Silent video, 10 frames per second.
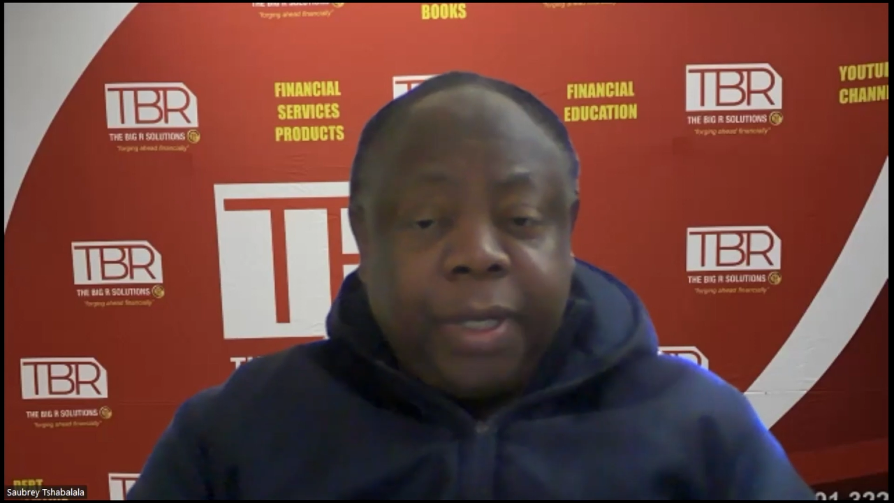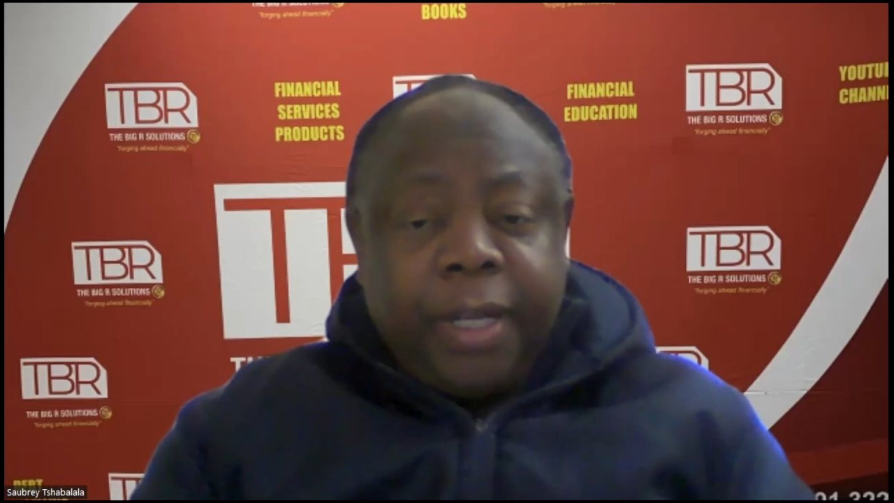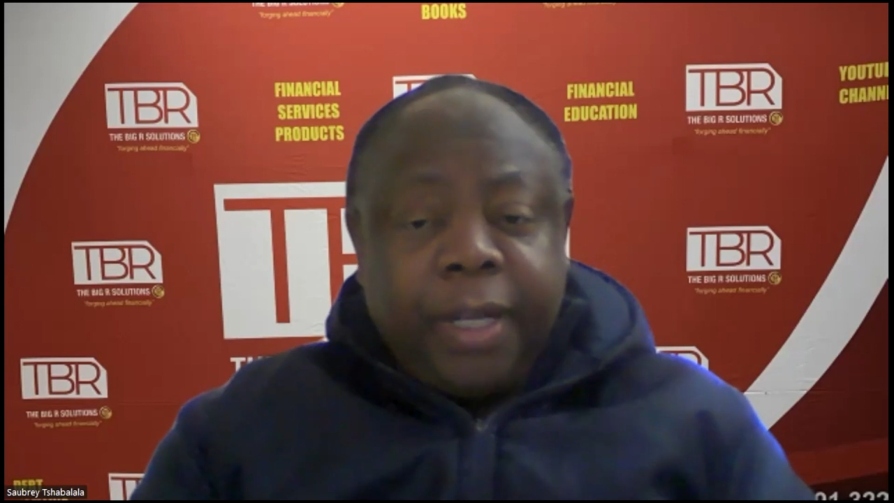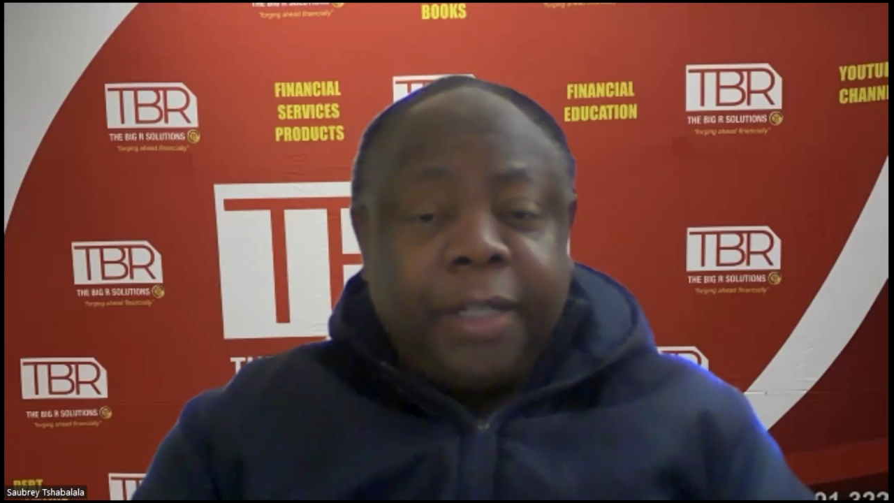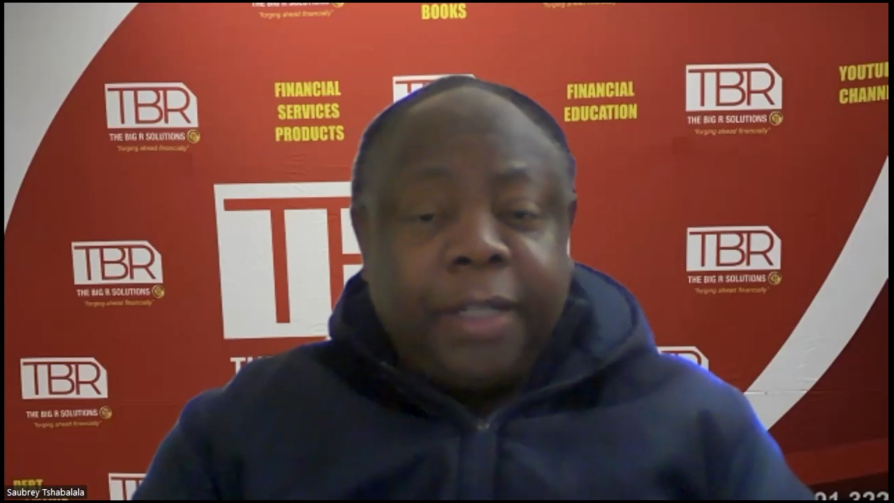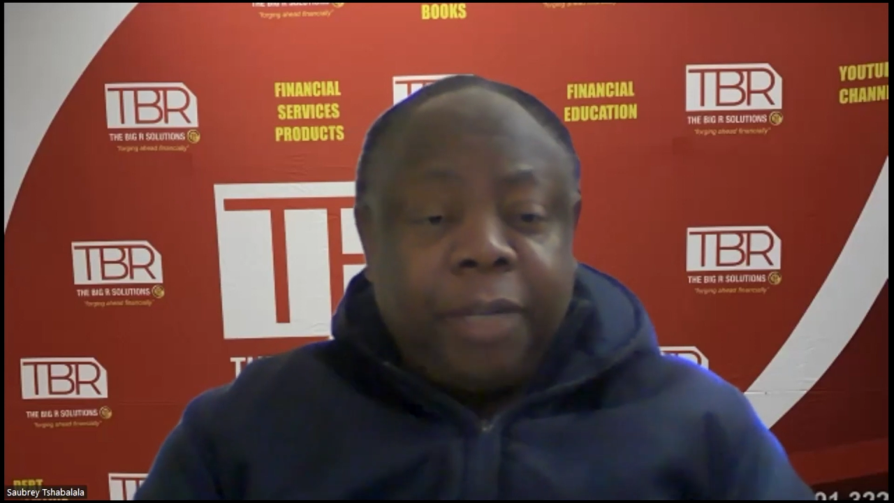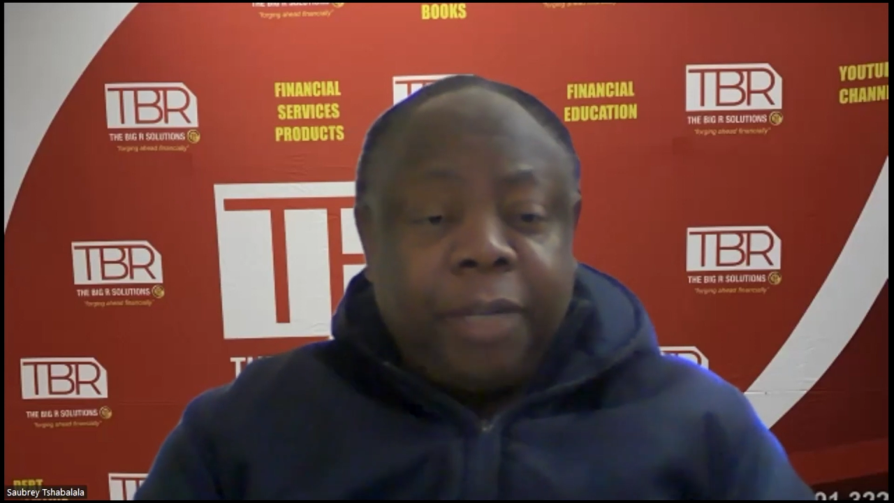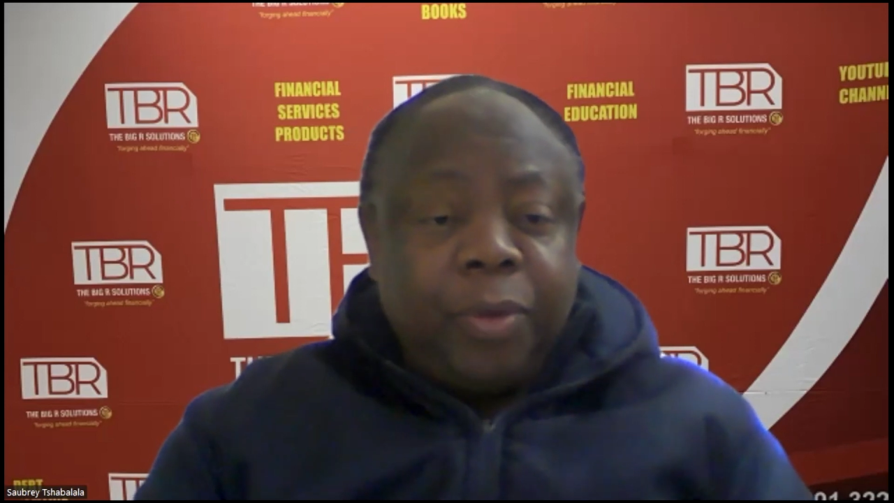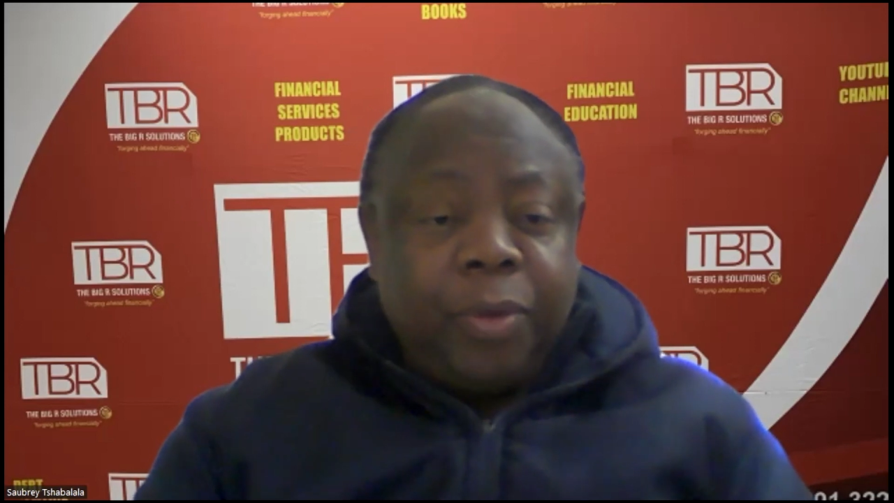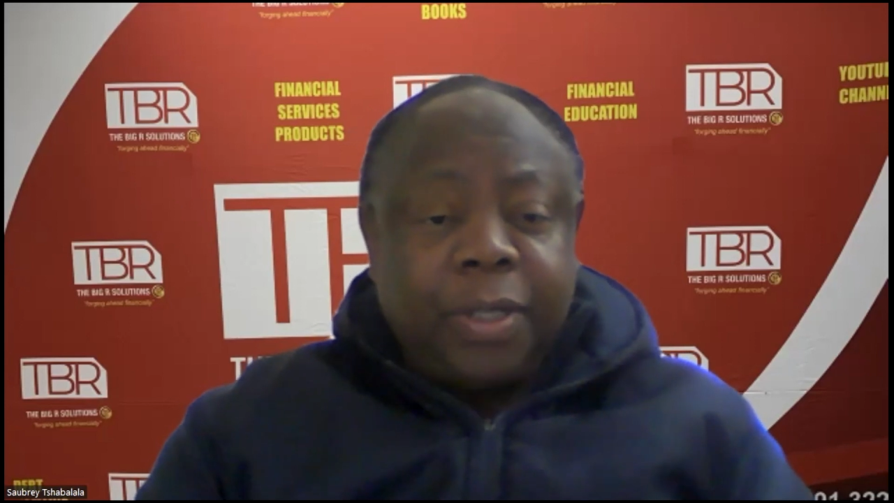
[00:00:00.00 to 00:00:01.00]
the
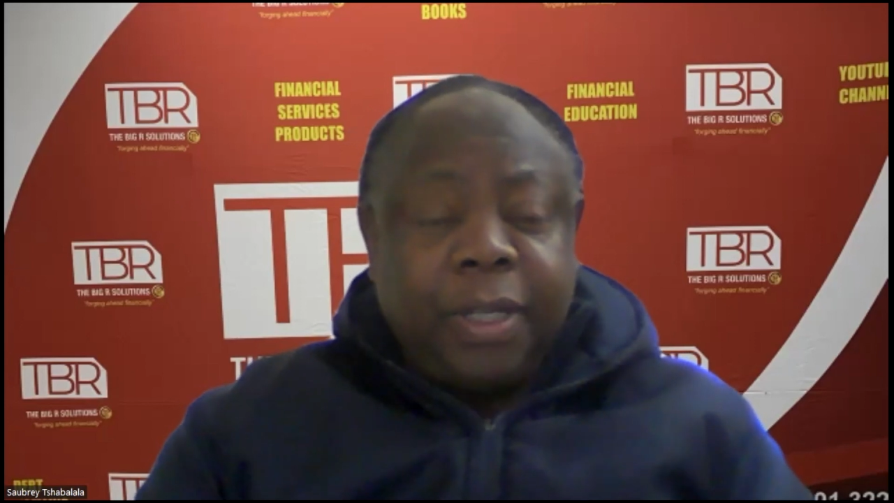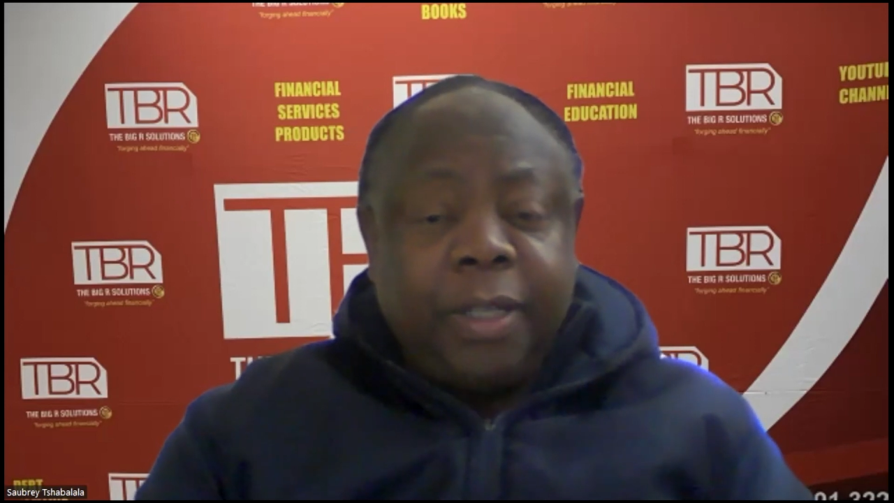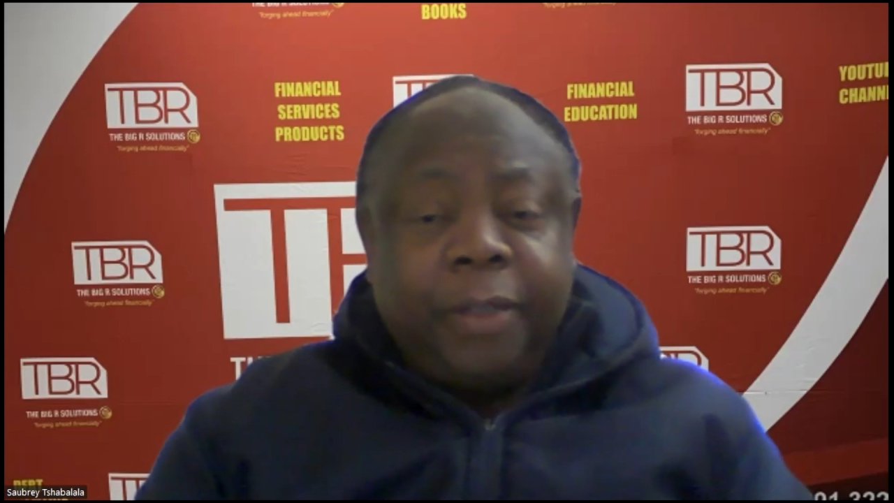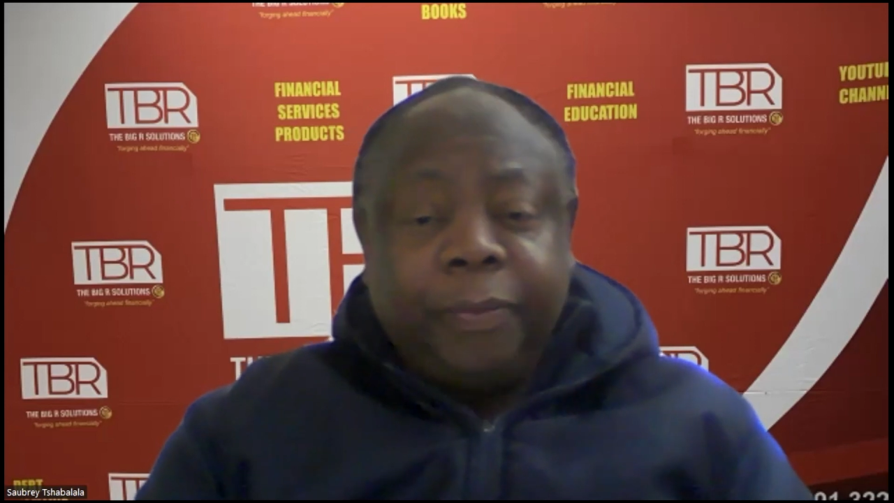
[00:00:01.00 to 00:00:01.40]
Champions League,